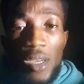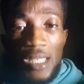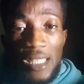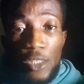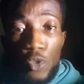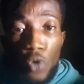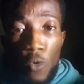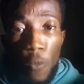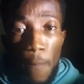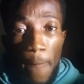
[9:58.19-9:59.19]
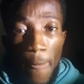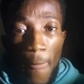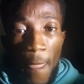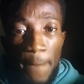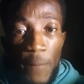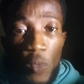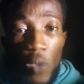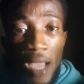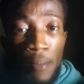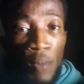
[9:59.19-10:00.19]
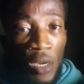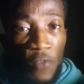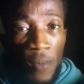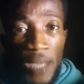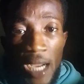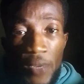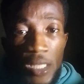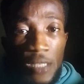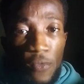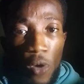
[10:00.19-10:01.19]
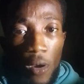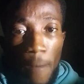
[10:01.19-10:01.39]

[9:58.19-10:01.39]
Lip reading: they struggle to earn money from their creative work,